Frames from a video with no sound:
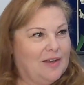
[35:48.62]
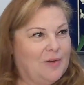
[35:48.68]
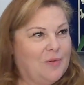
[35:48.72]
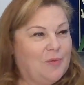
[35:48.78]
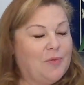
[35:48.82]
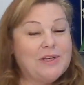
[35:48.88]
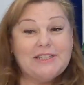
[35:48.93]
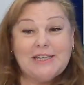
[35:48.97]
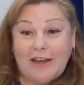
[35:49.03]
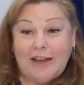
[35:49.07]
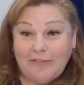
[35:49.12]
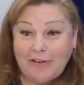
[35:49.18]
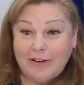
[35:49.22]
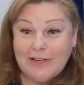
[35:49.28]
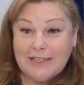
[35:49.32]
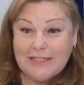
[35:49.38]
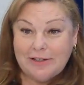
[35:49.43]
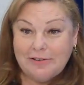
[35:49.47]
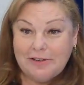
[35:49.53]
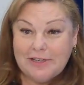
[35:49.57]
we take very
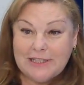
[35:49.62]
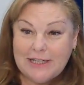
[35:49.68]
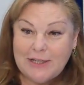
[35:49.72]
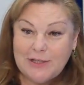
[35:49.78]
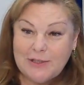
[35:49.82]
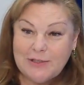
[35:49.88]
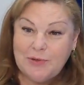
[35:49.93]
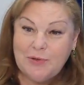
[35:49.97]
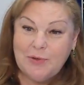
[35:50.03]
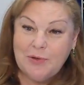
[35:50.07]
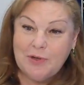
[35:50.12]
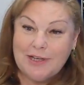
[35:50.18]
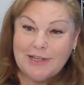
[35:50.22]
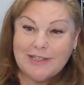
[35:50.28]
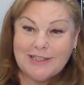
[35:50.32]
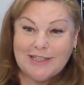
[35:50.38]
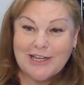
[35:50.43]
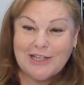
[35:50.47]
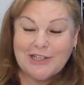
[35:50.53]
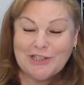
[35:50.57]
seriously as an
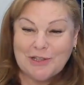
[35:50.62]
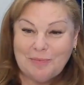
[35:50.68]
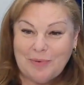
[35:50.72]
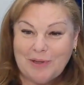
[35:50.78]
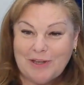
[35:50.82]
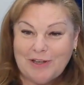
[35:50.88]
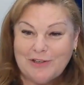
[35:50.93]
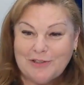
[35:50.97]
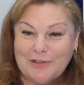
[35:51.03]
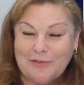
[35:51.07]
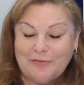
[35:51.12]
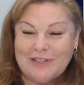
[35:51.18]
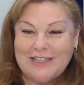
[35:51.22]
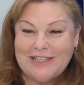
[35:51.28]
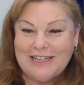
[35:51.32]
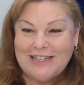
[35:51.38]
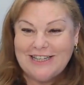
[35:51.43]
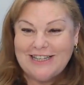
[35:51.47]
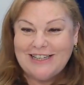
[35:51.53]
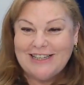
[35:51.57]
organisation because
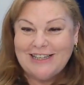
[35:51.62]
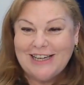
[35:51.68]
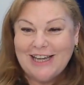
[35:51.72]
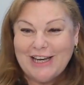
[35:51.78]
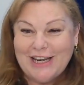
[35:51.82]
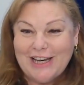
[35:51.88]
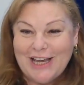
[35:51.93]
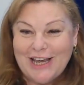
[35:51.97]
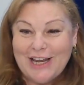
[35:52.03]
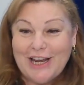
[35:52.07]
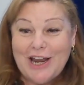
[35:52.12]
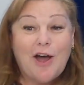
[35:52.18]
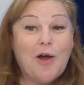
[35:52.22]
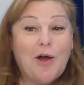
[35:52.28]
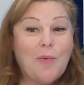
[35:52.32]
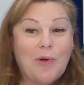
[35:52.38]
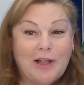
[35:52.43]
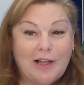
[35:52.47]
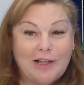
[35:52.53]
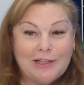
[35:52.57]
obviously in, in our
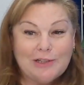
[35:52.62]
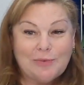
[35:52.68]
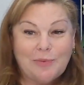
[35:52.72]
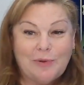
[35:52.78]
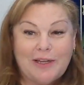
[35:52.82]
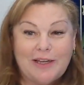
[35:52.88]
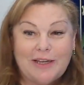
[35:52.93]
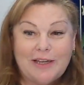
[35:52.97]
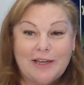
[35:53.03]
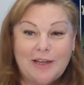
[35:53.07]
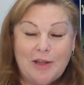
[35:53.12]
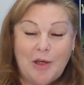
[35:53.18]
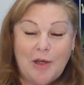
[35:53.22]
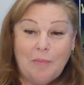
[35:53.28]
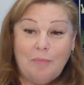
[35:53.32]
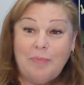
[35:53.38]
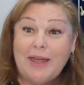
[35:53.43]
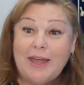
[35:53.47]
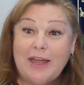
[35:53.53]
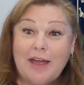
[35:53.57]
world we're
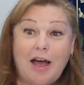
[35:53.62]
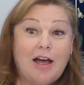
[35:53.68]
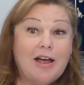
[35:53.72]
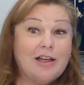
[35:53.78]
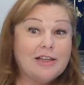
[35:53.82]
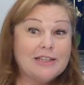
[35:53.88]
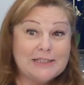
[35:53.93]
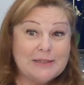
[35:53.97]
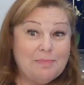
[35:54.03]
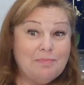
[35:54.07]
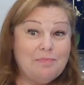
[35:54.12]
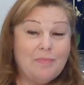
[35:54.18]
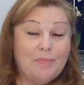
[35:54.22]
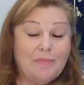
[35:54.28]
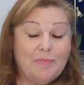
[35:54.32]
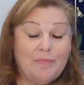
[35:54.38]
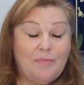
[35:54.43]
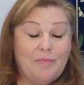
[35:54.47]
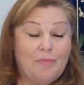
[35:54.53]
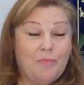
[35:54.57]
being asked and um,
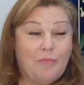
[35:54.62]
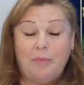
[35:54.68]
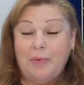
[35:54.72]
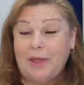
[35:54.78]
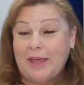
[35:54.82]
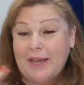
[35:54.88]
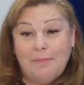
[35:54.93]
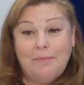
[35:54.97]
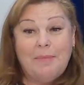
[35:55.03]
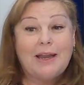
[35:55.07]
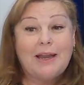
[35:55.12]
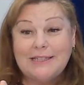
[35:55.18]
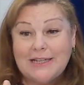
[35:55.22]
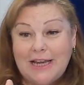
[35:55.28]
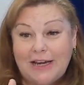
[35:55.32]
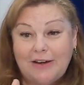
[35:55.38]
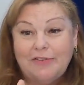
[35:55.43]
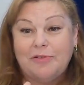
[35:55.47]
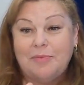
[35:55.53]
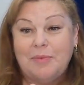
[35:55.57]
when we get a
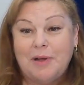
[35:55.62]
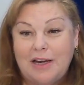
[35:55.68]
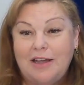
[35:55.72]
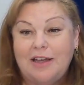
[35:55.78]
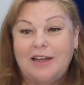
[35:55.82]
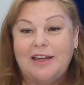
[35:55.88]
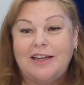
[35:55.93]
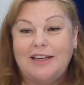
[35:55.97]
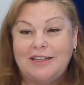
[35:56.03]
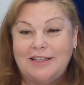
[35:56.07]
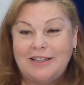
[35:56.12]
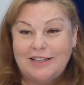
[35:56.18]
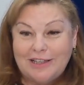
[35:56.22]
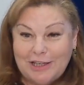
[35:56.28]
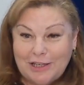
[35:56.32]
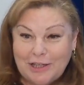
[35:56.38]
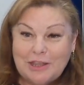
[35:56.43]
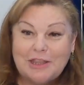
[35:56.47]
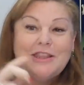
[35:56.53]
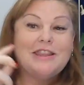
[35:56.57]
mandate from a client
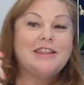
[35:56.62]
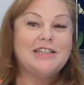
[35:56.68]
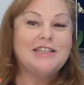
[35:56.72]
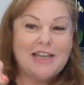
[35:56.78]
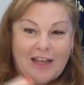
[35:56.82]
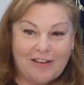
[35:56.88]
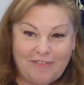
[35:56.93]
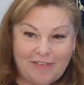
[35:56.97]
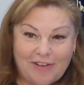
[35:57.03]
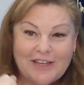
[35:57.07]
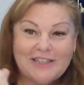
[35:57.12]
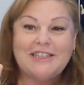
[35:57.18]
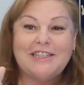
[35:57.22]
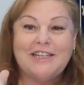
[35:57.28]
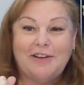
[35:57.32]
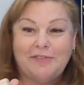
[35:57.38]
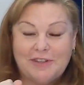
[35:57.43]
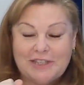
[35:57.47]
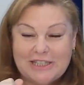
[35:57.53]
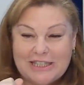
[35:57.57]
the diversity
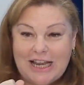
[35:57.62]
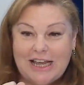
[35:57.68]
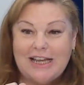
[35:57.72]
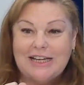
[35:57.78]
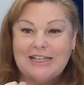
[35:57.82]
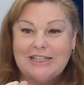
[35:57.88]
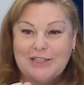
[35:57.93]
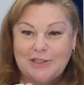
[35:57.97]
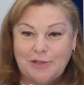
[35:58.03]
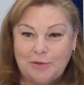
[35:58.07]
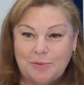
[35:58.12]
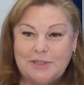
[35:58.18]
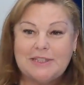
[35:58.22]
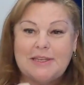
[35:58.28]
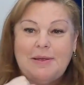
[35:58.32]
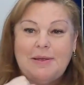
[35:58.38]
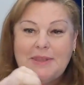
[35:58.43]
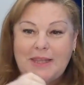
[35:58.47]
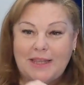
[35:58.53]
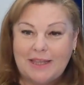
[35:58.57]
of the slate is always
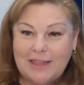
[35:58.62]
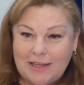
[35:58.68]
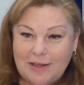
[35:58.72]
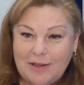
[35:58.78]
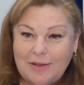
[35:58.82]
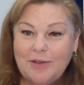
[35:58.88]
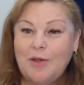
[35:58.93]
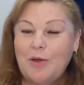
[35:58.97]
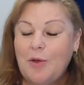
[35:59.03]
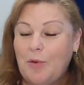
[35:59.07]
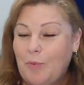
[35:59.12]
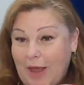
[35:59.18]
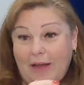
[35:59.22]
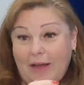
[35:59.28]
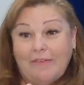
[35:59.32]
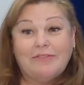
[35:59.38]
something that we have